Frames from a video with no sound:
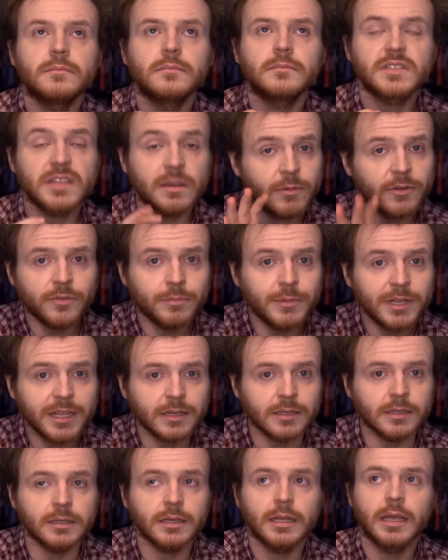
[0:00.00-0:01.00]
some of them
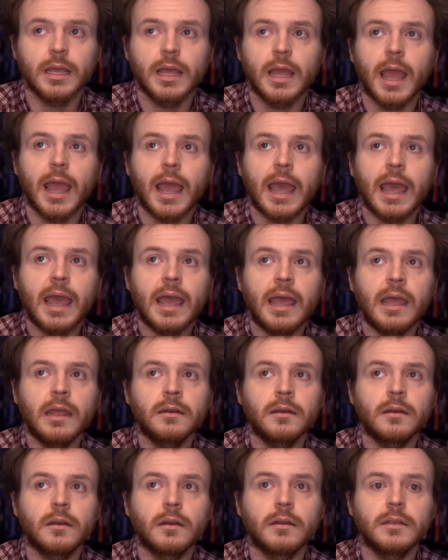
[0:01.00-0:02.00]
didn't.
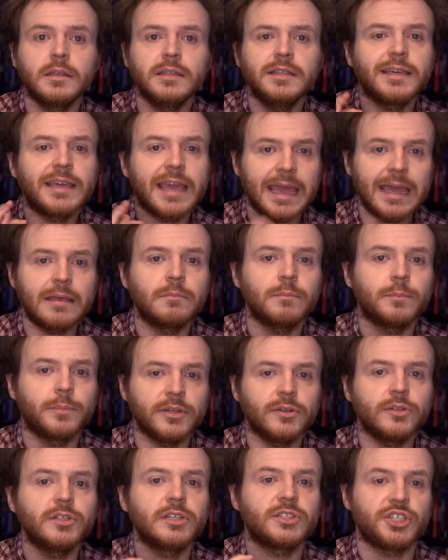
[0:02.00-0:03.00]
And you can't
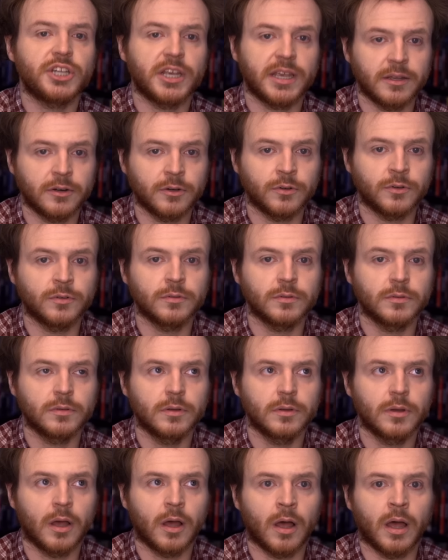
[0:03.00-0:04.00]
build a channel
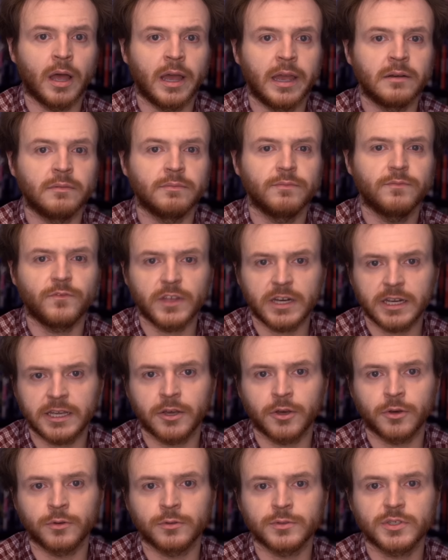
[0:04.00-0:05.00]
on
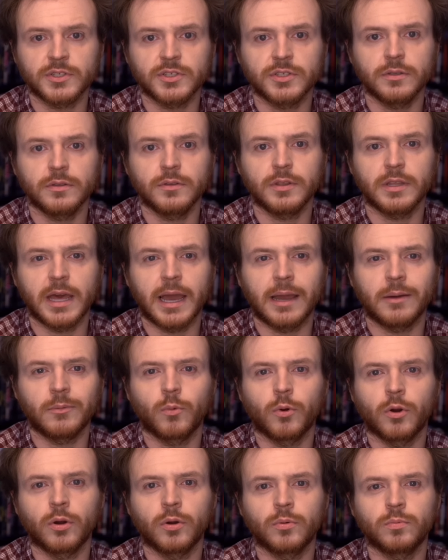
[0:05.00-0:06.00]
videos that
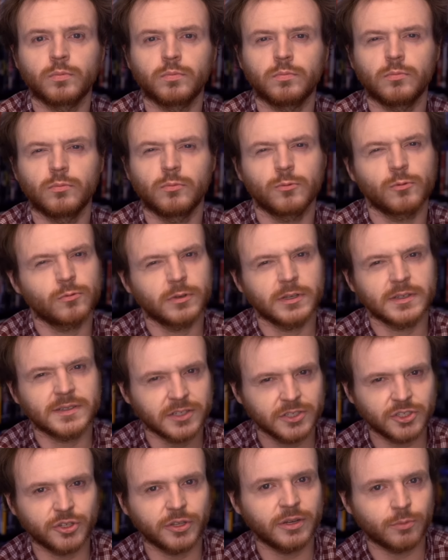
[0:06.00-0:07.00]
were
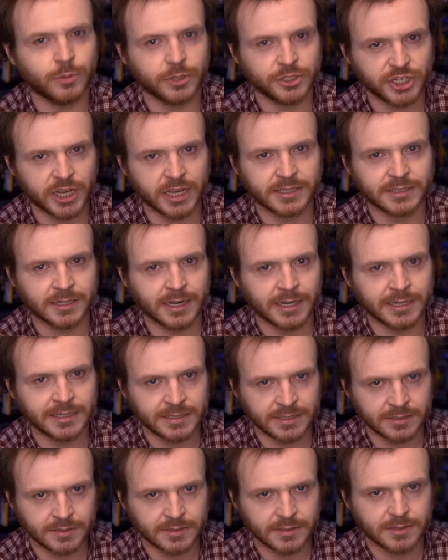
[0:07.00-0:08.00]
essentially rejected
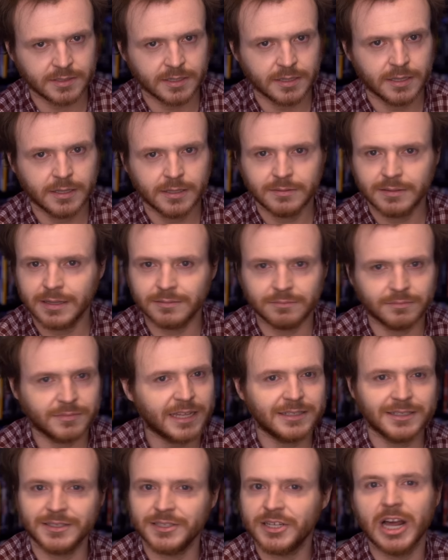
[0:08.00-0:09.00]
ideas.
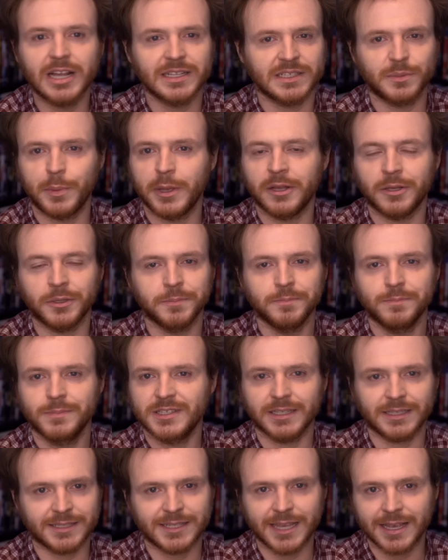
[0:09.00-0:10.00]
That does not spell
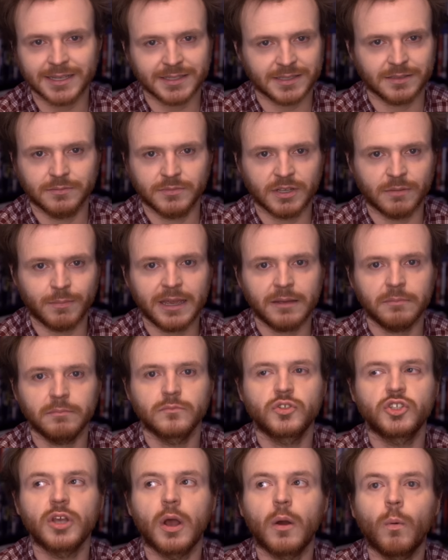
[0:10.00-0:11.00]
success to me.
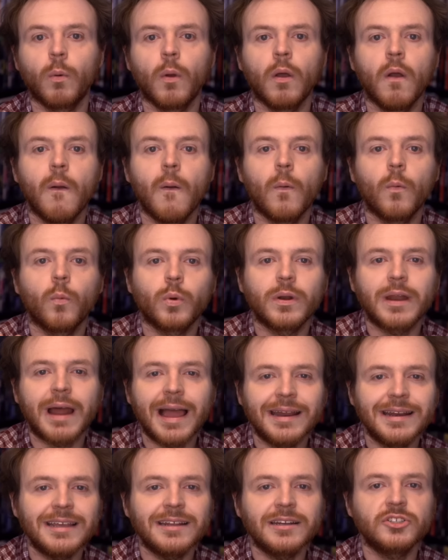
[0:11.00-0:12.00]
So what
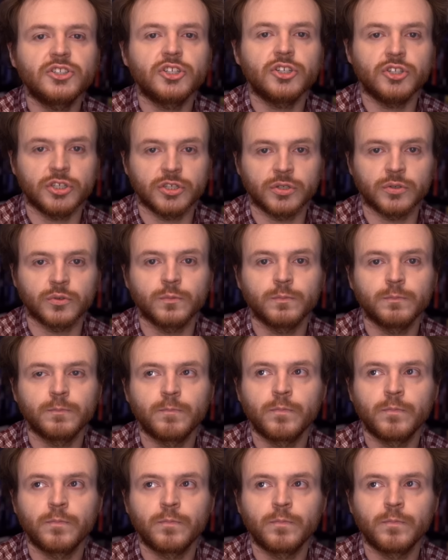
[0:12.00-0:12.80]
I needed to do,